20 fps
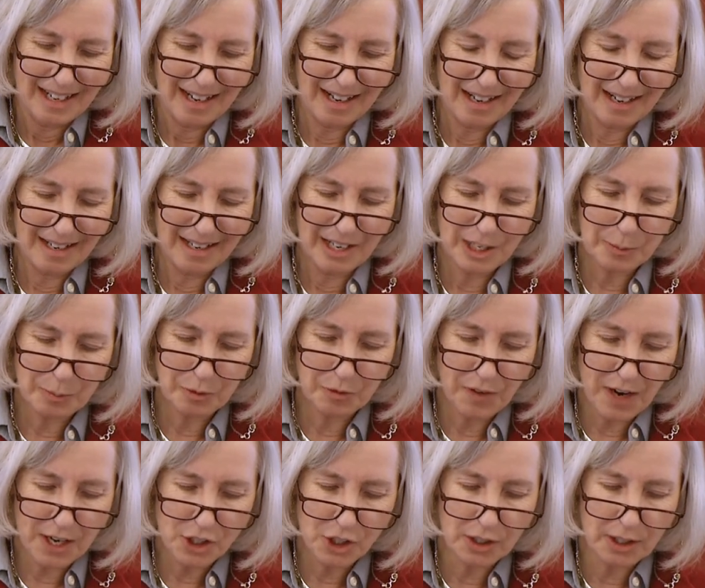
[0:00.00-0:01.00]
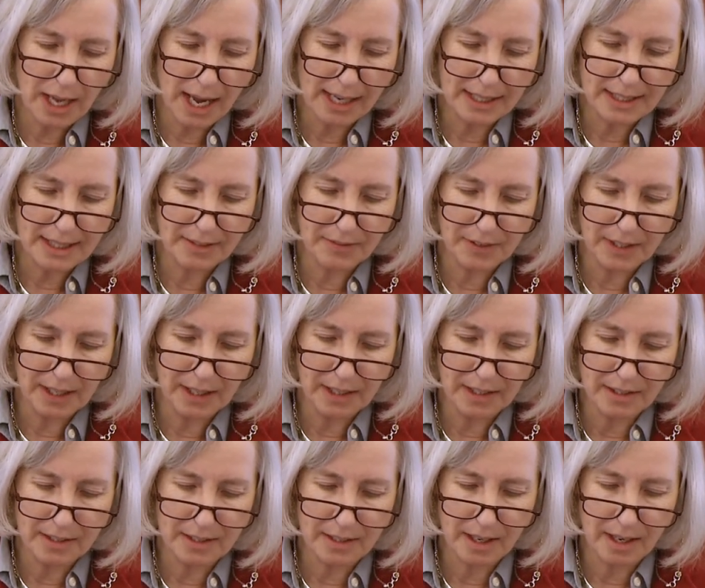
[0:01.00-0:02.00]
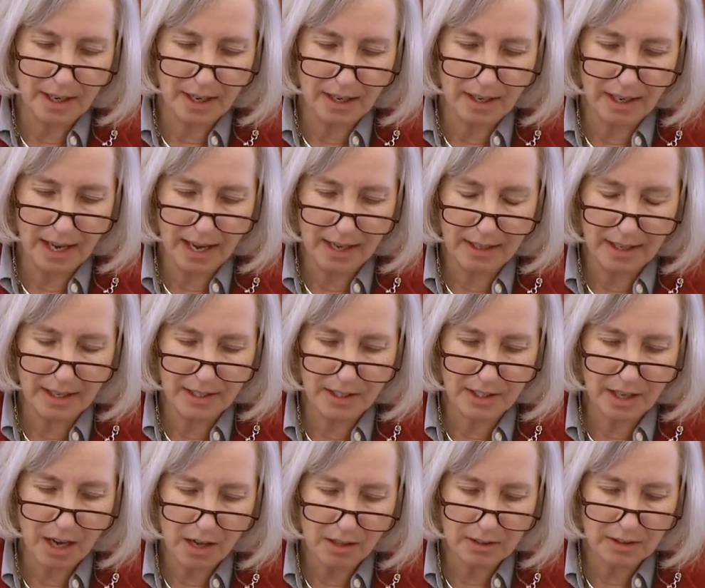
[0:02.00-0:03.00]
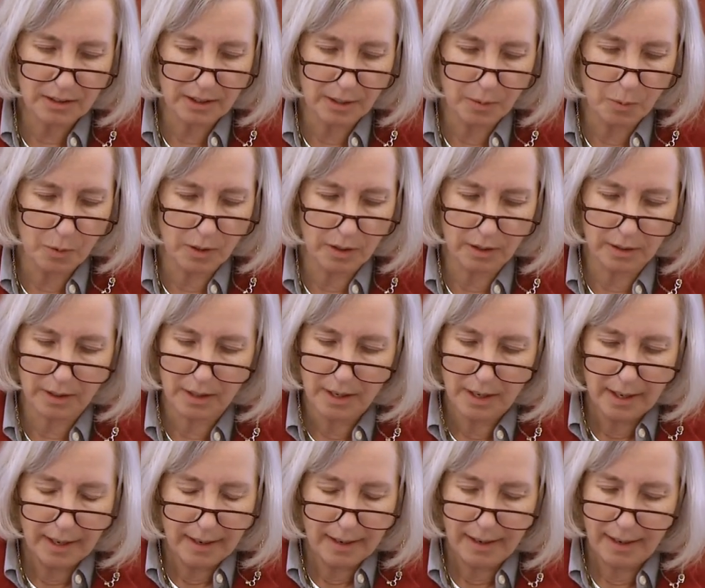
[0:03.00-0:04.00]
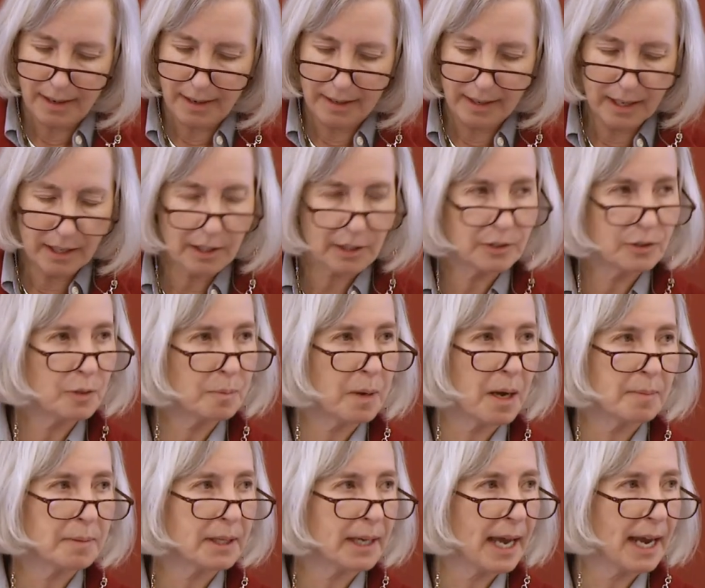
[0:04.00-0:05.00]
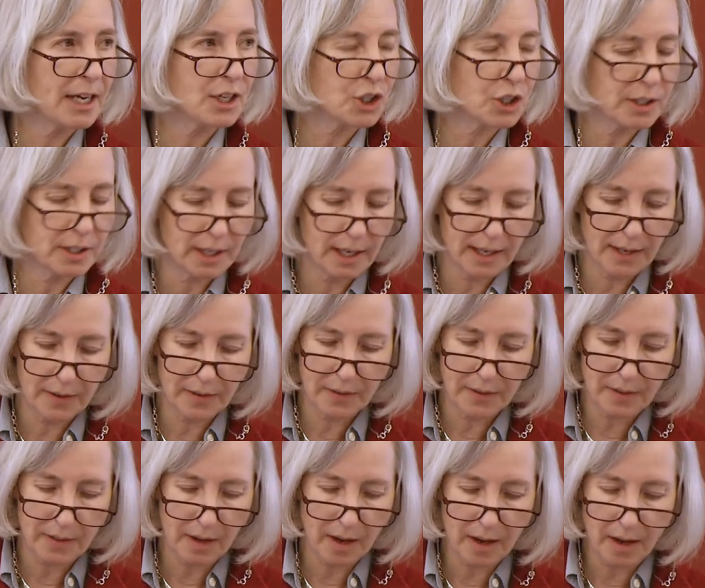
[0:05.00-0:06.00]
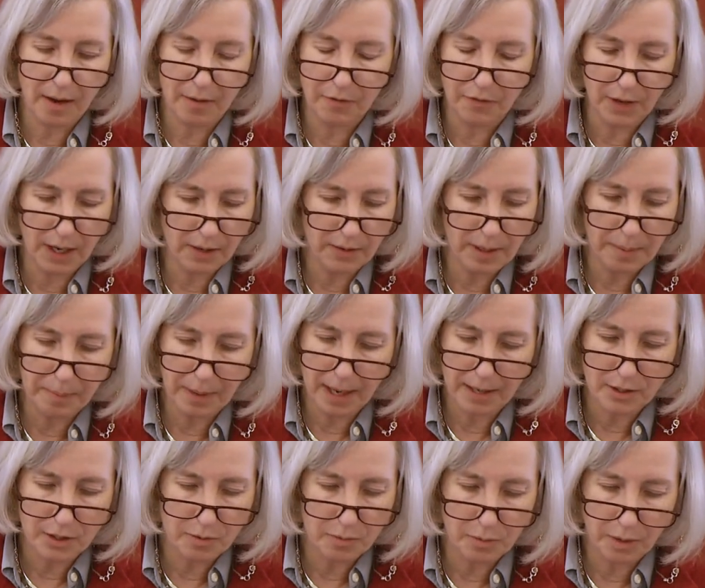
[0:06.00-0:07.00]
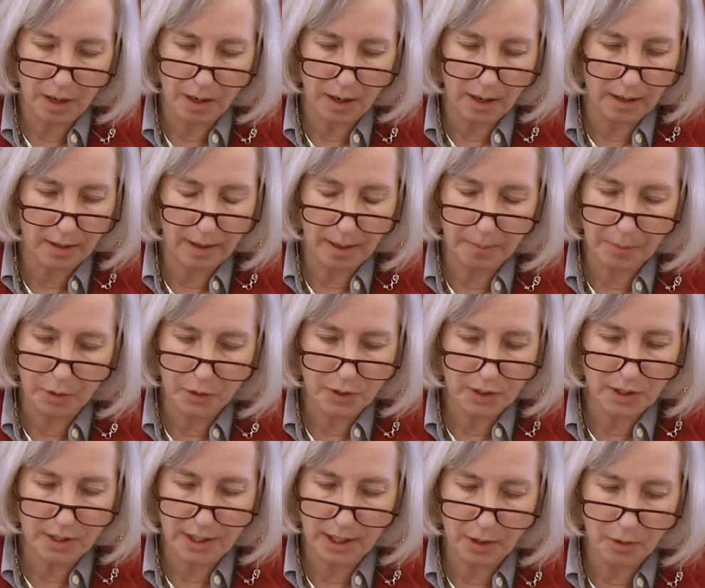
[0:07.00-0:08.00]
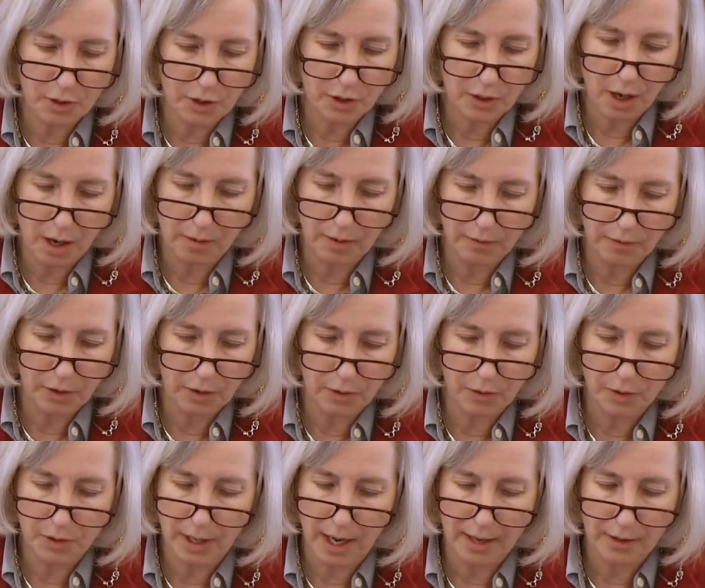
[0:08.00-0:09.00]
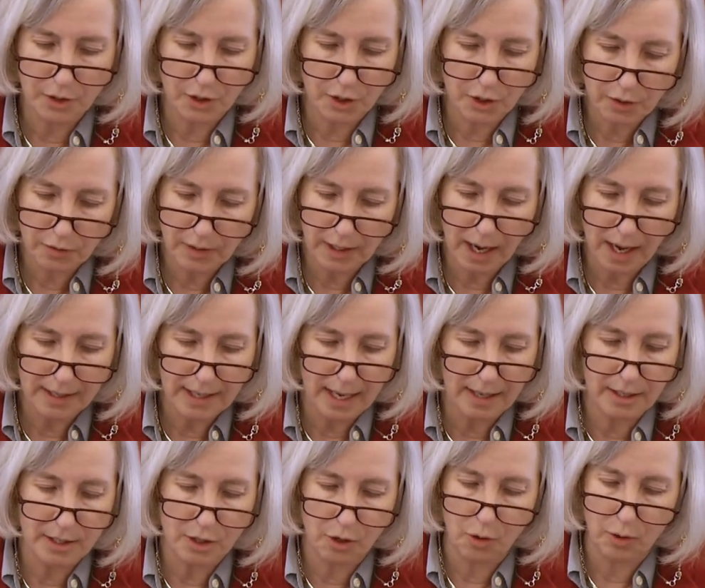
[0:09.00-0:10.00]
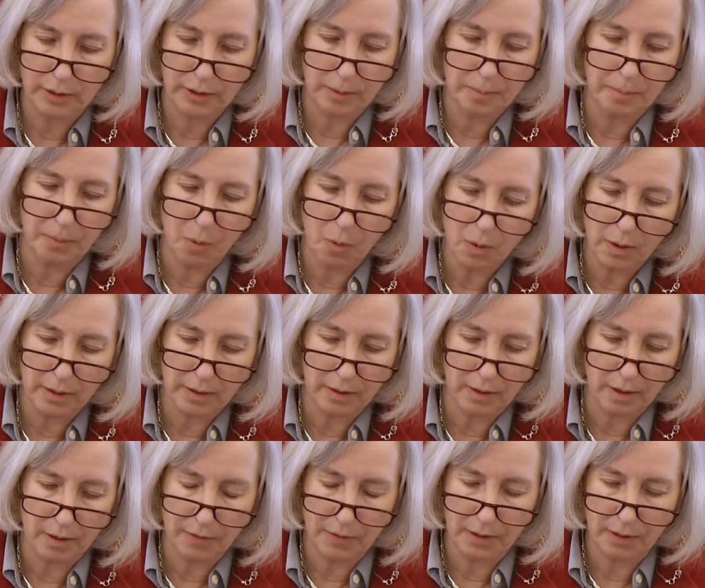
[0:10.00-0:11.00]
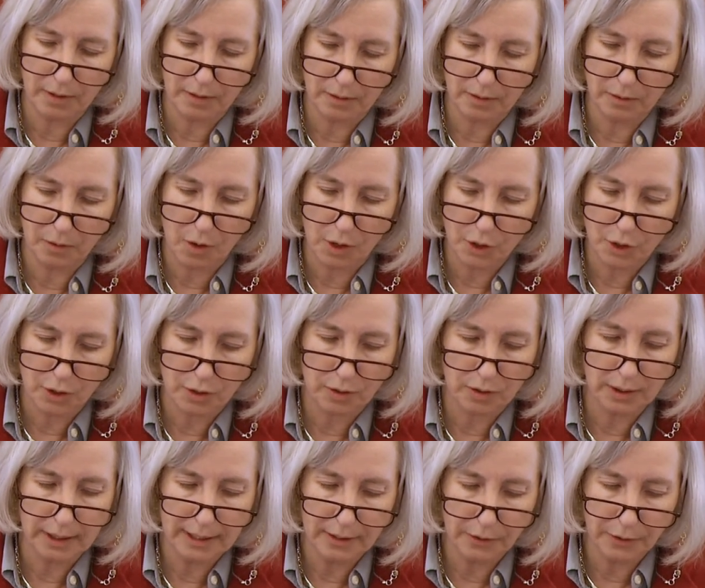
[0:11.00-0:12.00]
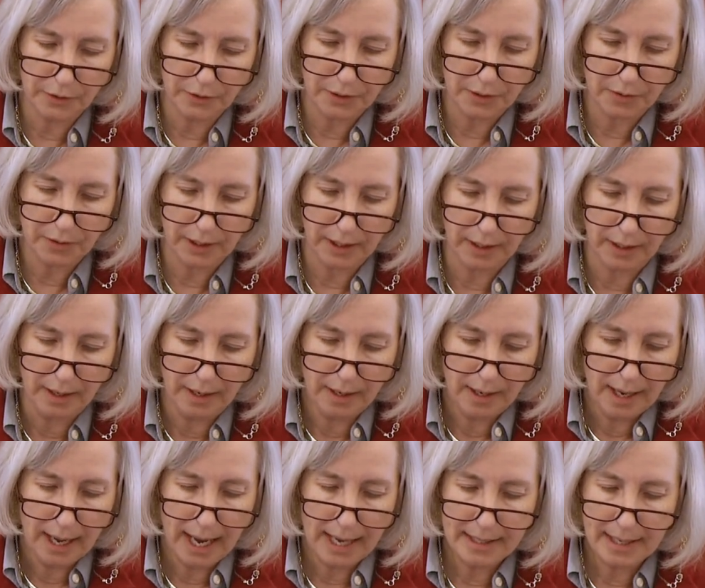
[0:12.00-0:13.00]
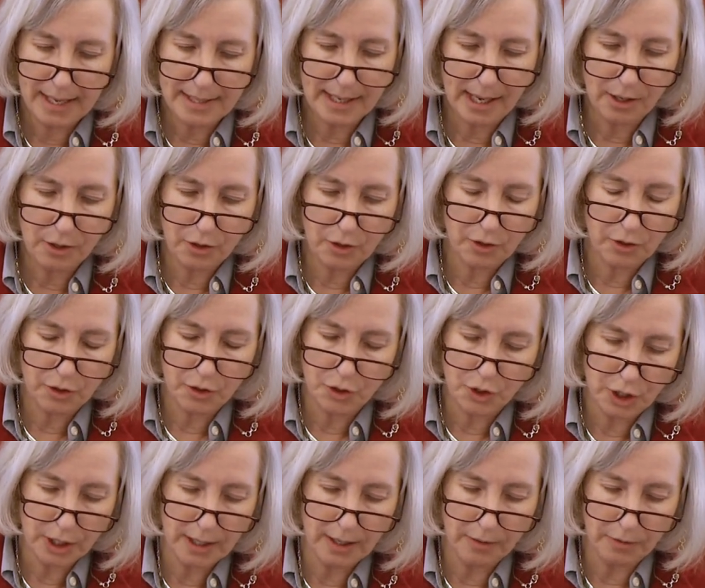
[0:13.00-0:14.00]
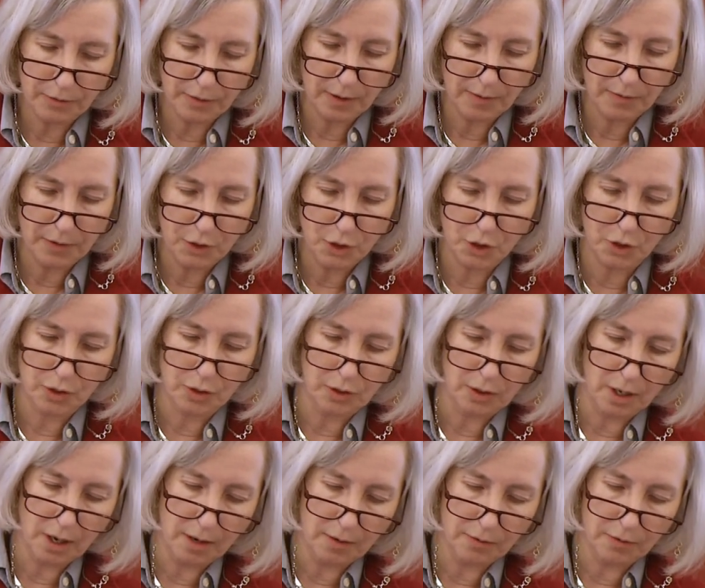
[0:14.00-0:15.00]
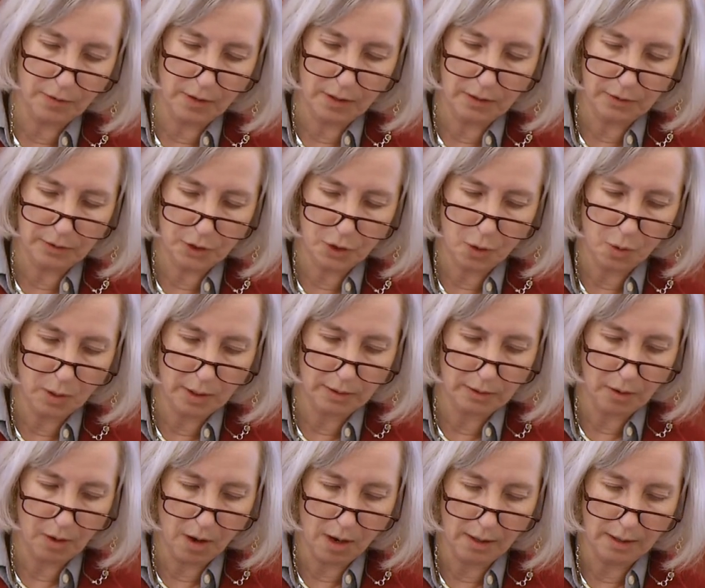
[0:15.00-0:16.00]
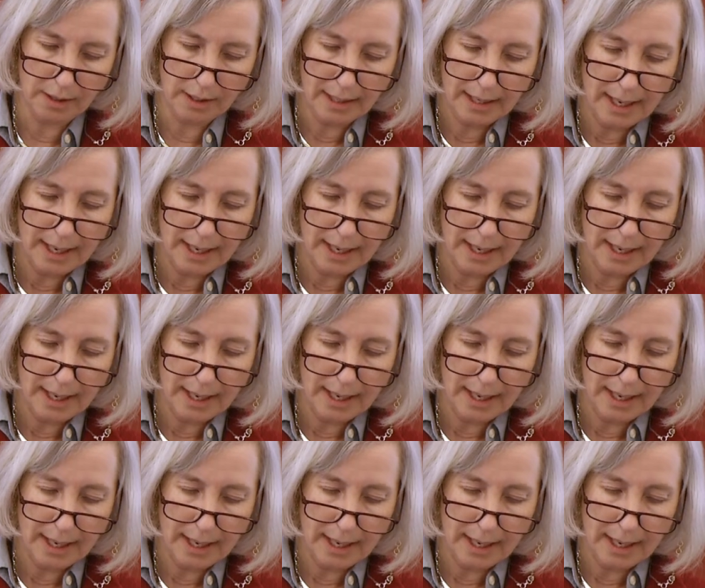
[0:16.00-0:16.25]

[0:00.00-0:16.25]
Uh, his professional activities uh, and his scholarly work uh, include publication in the very best uh, and most distinguished law reviews and serving on editorial board of the law journal Legal Theory and as editor-in-chief of the Journal of uh, Tort Law.